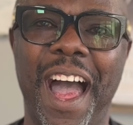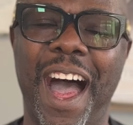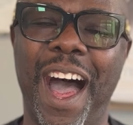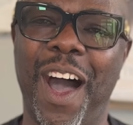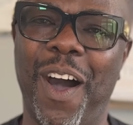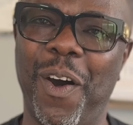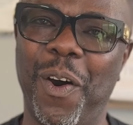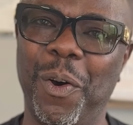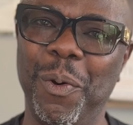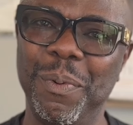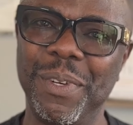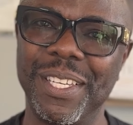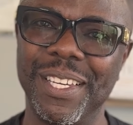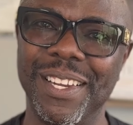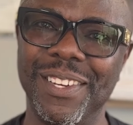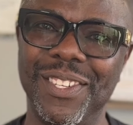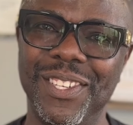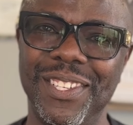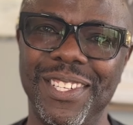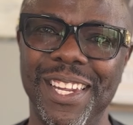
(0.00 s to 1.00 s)
I hope
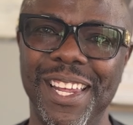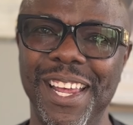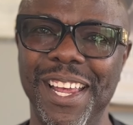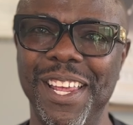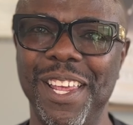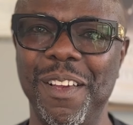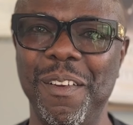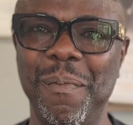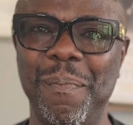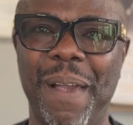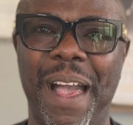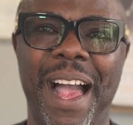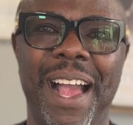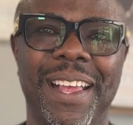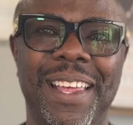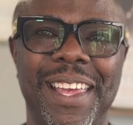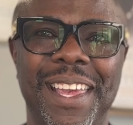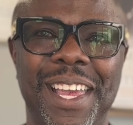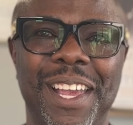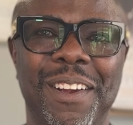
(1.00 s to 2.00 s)
to see you
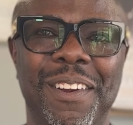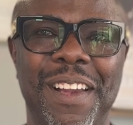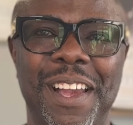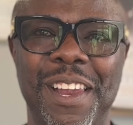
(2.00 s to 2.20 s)
back here.